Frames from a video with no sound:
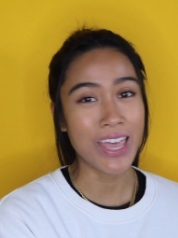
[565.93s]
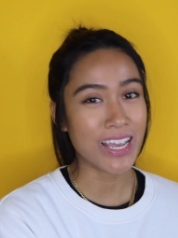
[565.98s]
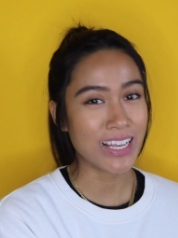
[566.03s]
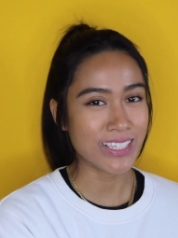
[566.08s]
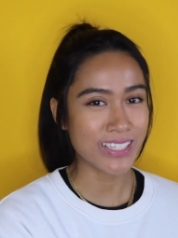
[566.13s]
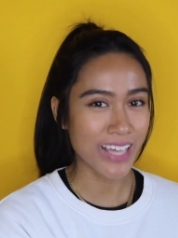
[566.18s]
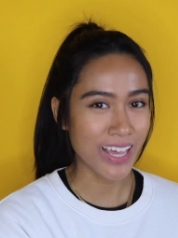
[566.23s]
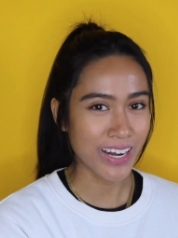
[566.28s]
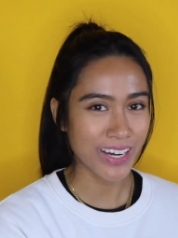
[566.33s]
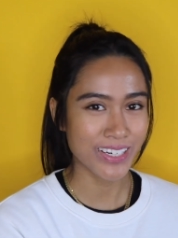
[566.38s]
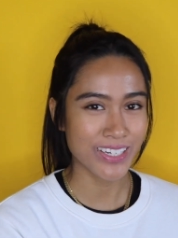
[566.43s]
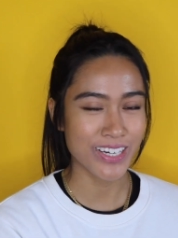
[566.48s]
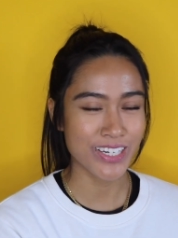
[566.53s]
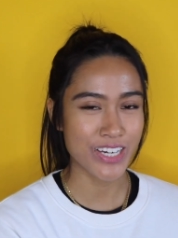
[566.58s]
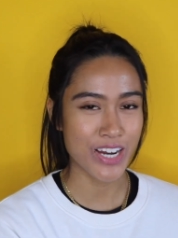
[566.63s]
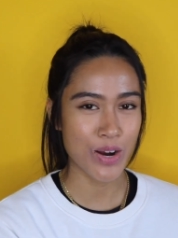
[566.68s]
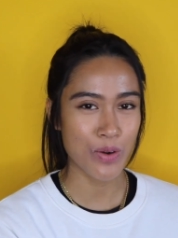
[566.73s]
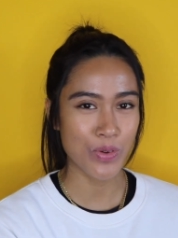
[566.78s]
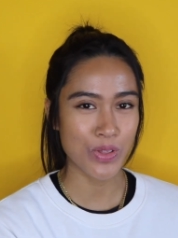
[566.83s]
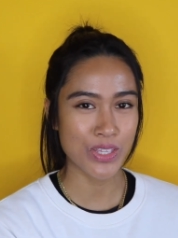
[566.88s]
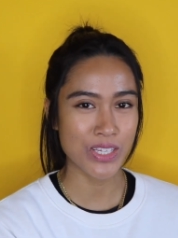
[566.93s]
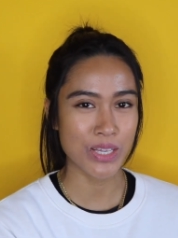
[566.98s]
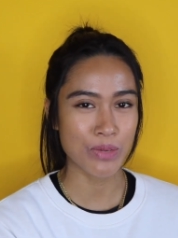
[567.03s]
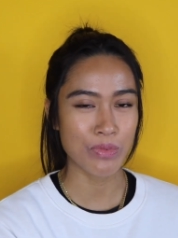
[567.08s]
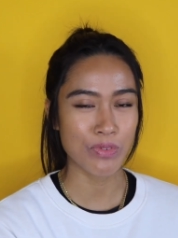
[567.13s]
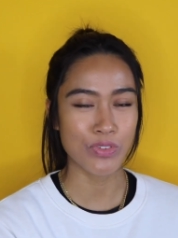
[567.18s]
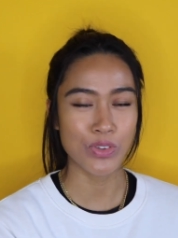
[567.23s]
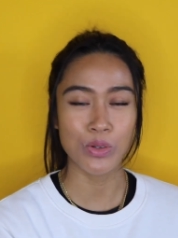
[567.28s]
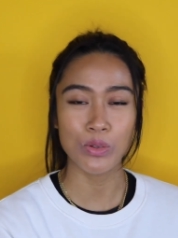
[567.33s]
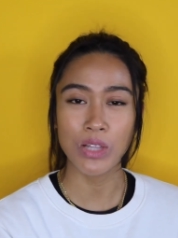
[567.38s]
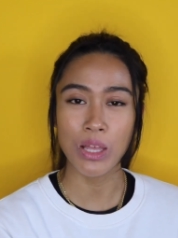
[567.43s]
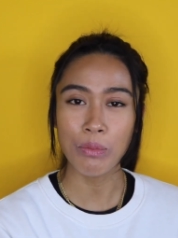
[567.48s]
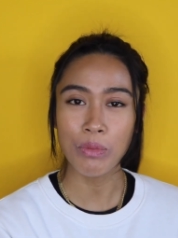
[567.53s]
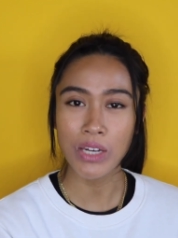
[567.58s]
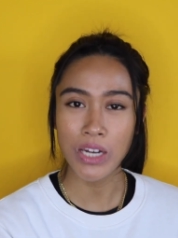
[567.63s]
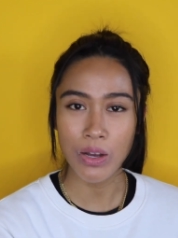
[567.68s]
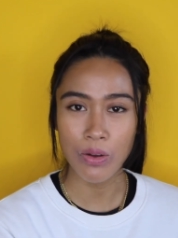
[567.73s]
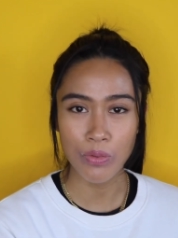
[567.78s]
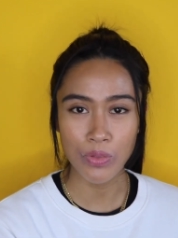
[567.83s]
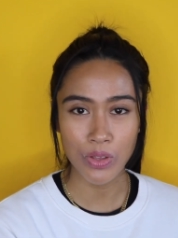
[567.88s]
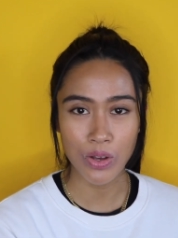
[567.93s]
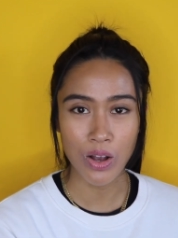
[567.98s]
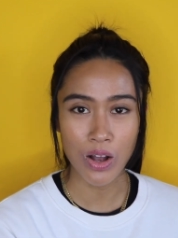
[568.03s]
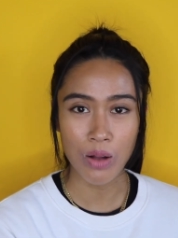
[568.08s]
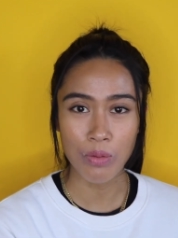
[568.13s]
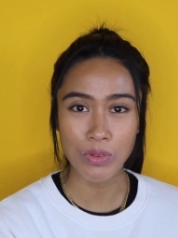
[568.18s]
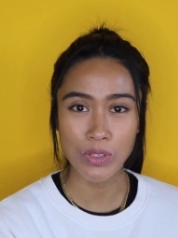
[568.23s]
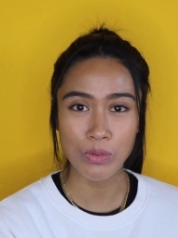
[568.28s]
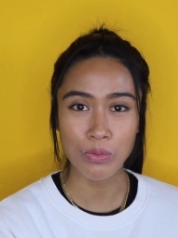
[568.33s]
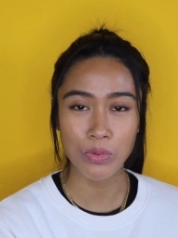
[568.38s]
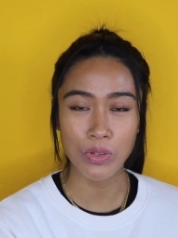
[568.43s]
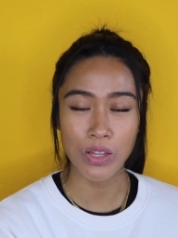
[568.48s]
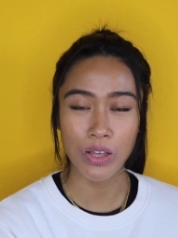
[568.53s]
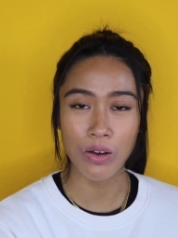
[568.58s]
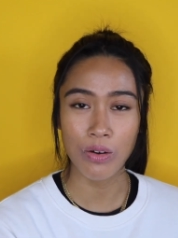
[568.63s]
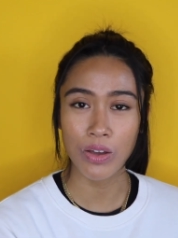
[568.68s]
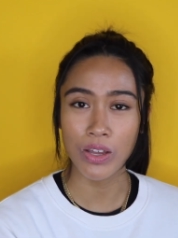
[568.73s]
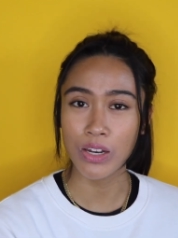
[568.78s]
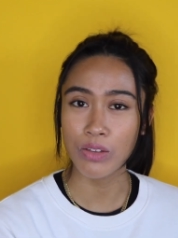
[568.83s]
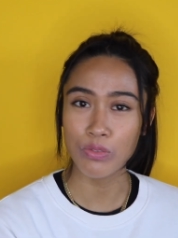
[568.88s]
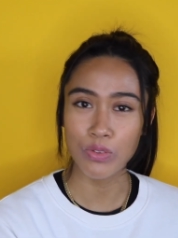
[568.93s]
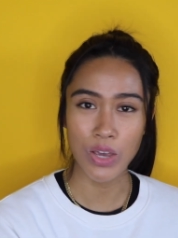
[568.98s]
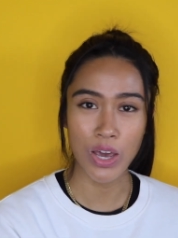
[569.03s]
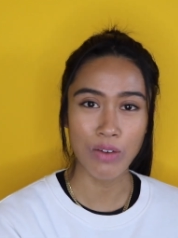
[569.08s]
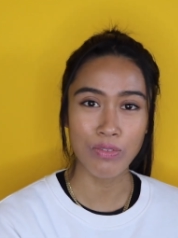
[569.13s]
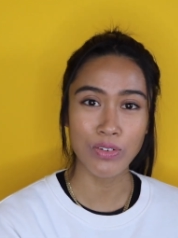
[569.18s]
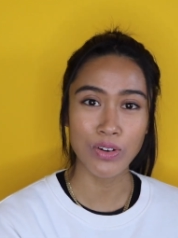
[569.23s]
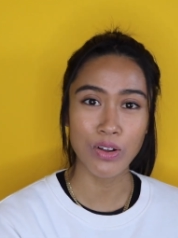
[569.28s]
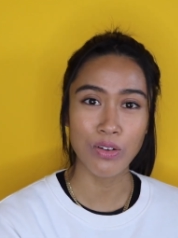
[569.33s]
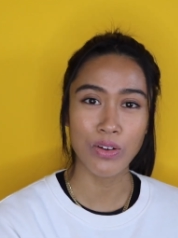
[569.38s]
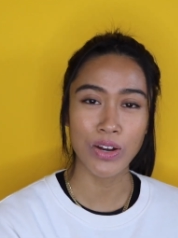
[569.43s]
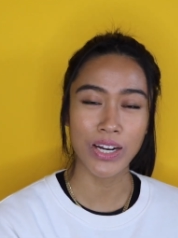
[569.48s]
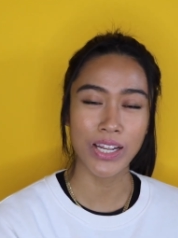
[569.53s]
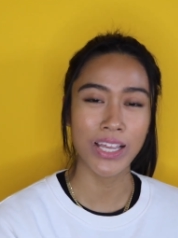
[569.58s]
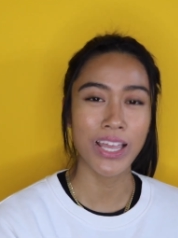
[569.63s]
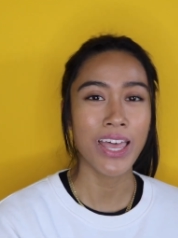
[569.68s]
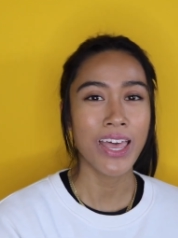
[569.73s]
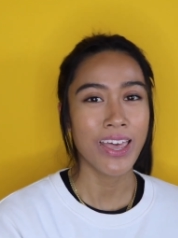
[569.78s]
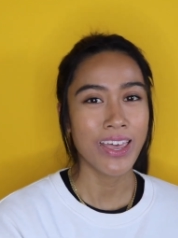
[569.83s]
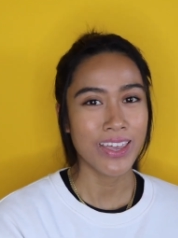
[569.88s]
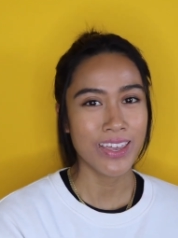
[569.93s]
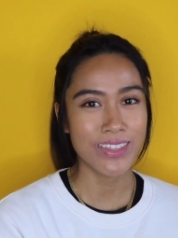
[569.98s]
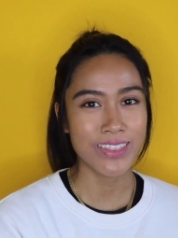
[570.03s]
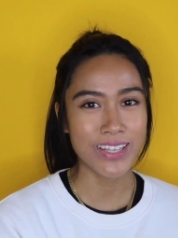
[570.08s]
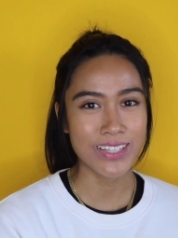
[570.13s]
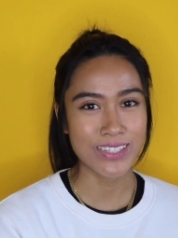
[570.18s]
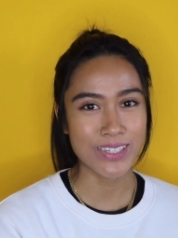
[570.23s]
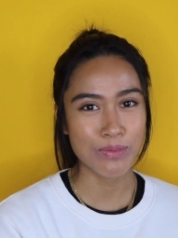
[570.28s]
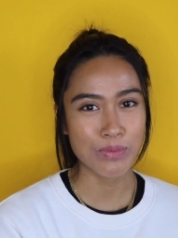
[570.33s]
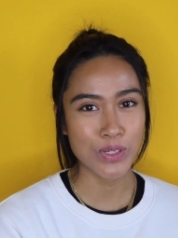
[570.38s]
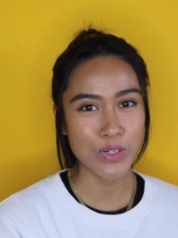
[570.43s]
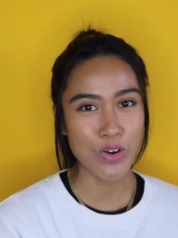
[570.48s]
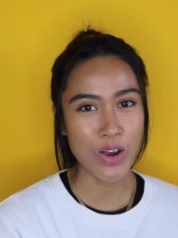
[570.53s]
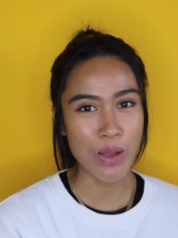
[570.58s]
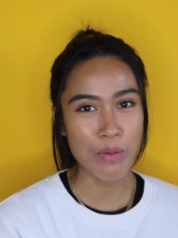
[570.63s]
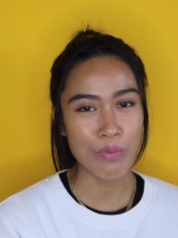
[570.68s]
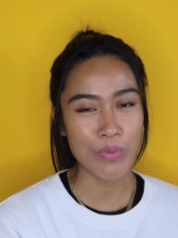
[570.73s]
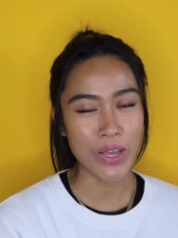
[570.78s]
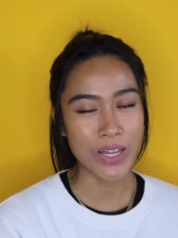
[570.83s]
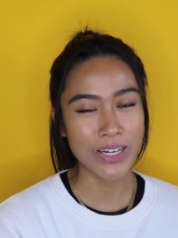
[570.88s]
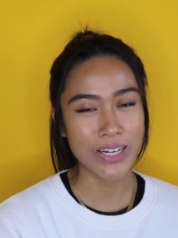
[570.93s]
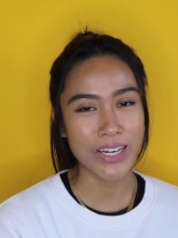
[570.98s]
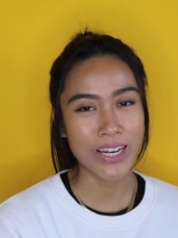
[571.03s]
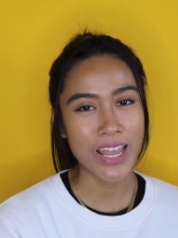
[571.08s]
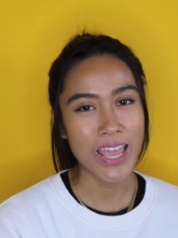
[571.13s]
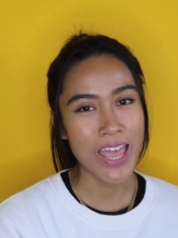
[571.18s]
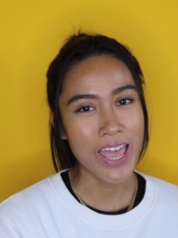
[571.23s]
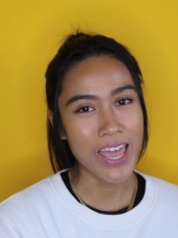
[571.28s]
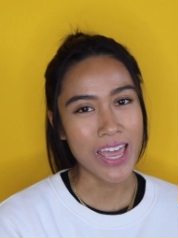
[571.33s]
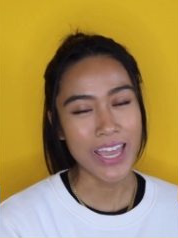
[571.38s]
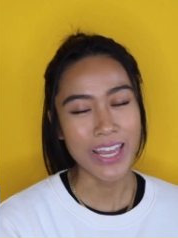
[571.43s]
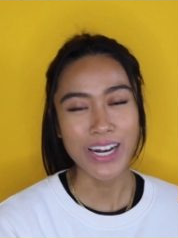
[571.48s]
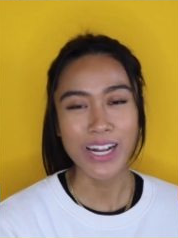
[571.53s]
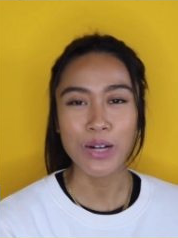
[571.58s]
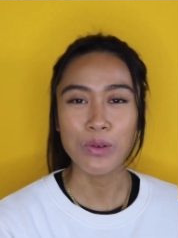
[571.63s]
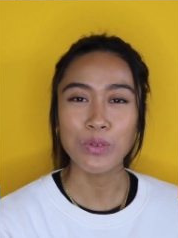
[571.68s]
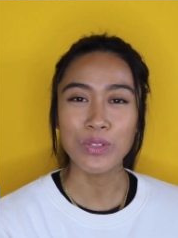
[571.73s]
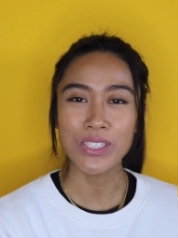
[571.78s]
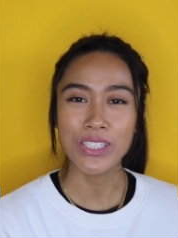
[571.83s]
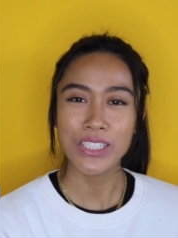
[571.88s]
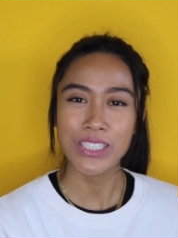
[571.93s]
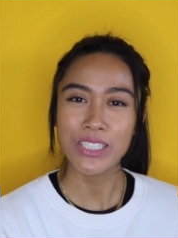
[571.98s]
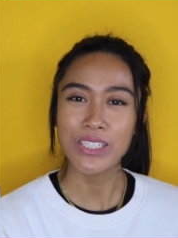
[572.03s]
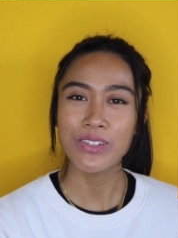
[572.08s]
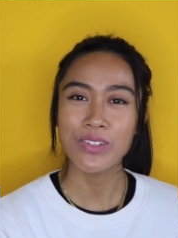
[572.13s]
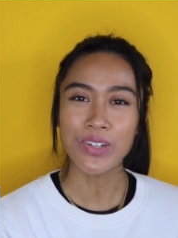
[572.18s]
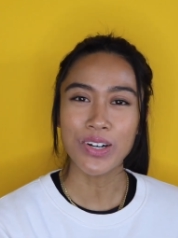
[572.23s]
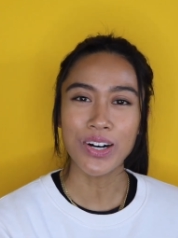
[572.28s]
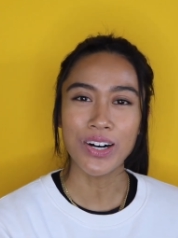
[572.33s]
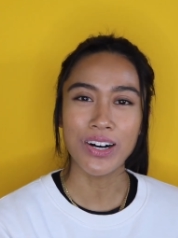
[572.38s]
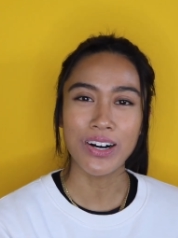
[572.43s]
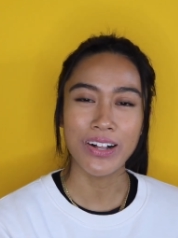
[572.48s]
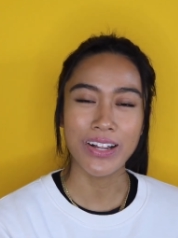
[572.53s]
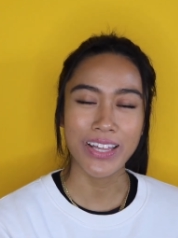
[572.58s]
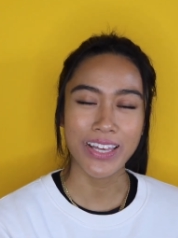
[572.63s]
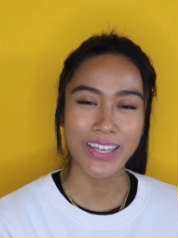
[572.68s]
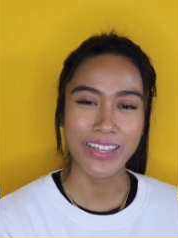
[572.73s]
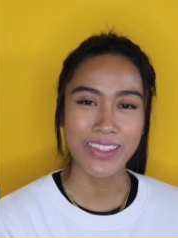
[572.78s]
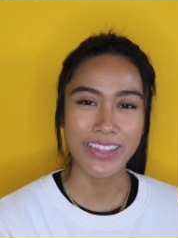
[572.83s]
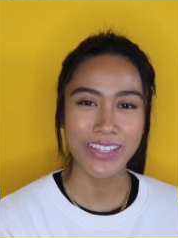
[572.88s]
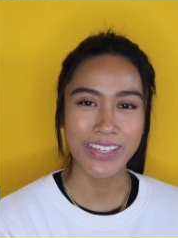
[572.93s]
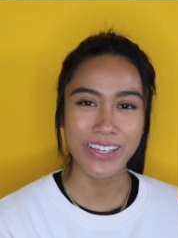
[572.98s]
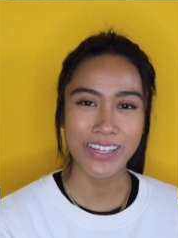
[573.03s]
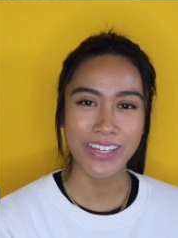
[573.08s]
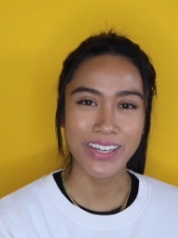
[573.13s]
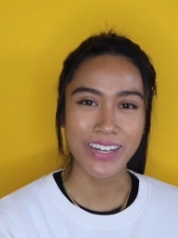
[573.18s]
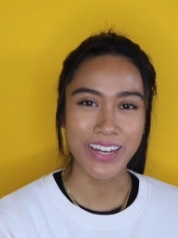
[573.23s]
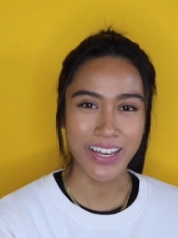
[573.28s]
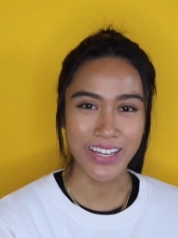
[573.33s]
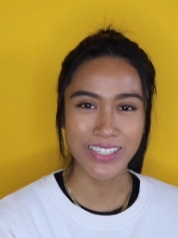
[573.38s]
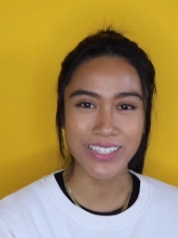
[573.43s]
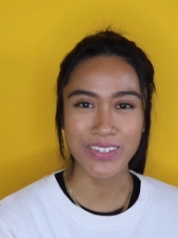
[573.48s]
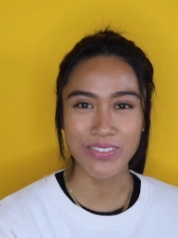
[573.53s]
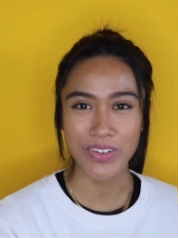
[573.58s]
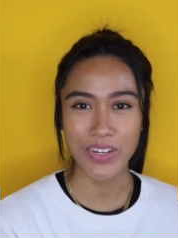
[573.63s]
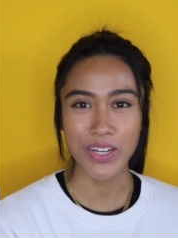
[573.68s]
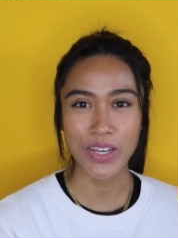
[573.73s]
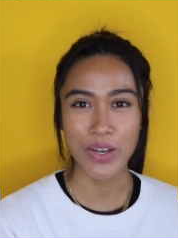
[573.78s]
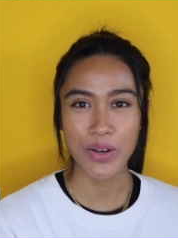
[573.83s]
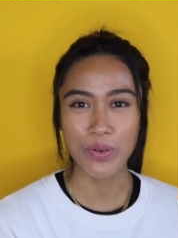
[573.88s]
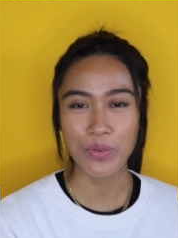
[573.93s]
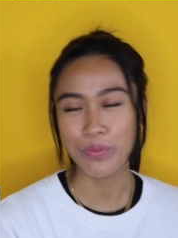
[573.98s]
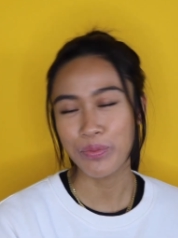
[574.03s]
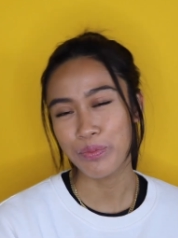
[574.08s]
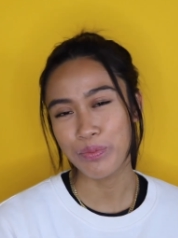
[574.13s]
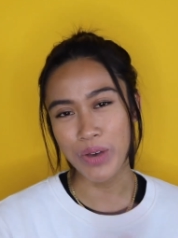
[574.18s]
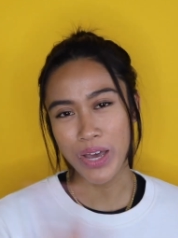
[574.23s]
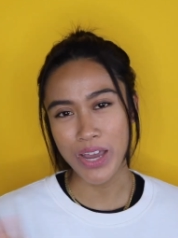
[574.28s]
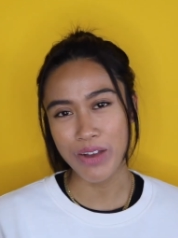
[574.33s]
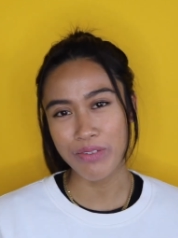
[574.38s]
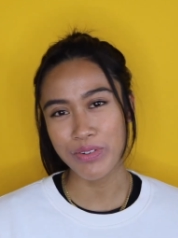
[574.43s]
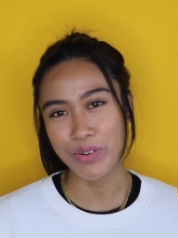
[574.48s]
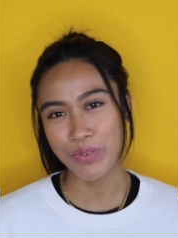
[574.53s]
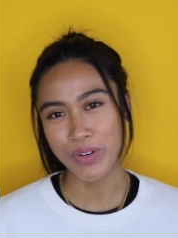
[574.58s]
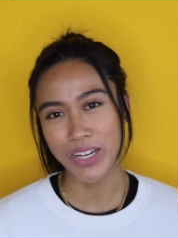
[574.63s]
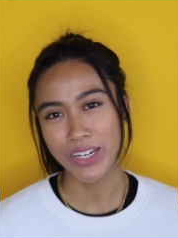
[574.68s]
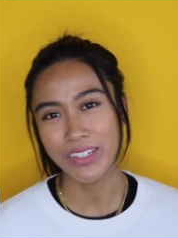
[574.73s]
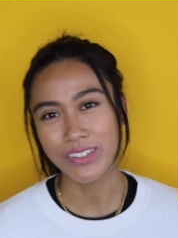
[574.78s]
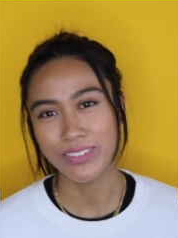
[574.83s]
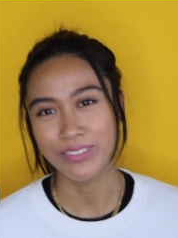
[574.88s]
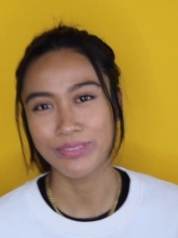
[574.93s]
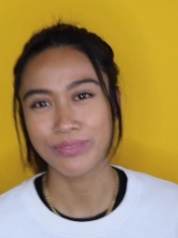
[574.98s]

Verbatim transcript: excited to share with some of you, let me know in the comments below. And if you haven't already, hit that subscribe button and I will see you all in the next video. Bye everyone.